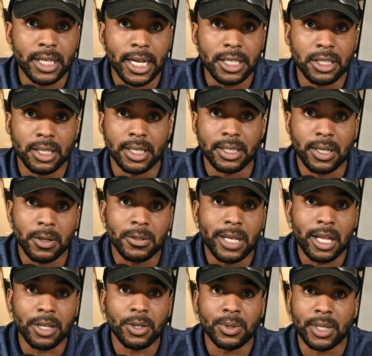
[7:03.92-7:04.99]
because they're telling
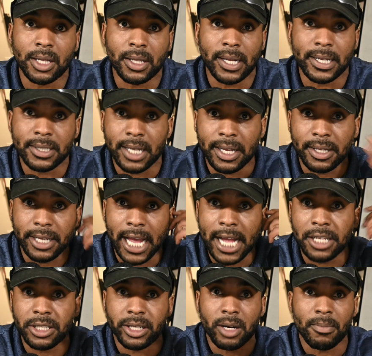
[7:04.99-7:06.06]
you something that's engaging
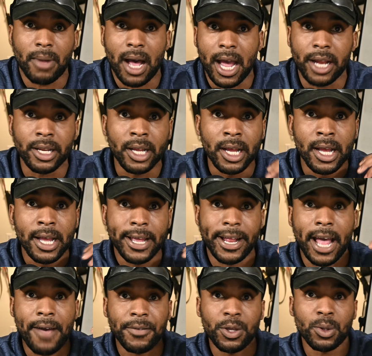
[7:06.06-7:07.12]
your mind and
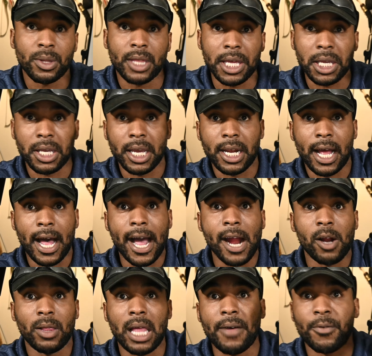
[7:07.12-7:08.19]
having you think in a higher
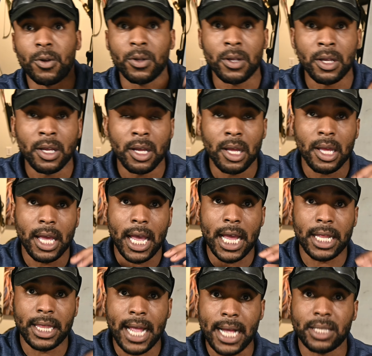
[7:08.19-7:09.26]
level. And
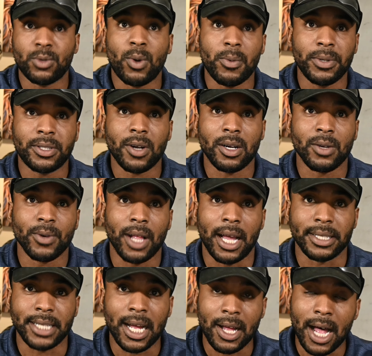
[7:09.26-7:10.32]
that's what we started to realize.
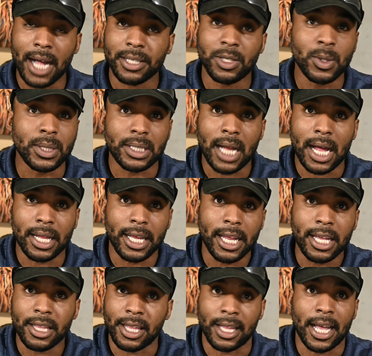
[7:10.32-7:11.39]
Now, Hawk Tuah is not
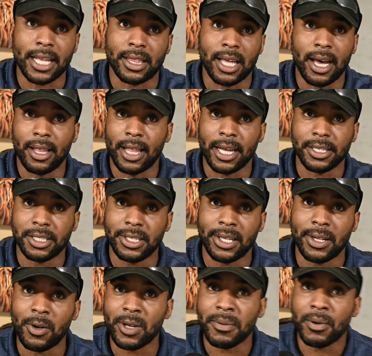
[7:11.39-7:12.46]
anything like that. Like she, don't
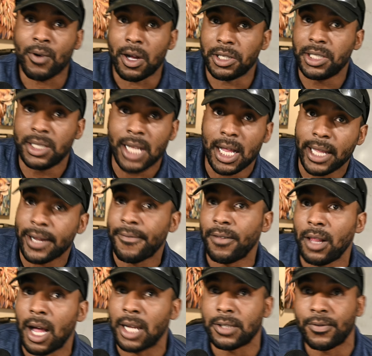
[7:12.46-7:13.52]
get me wrong, she's not like a
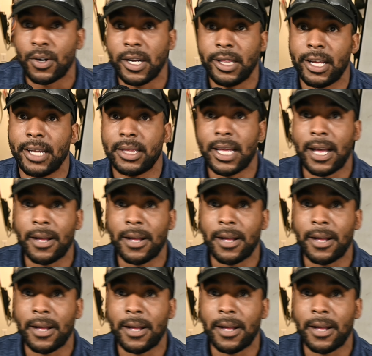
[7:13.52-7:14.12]
philosopher or anything like that.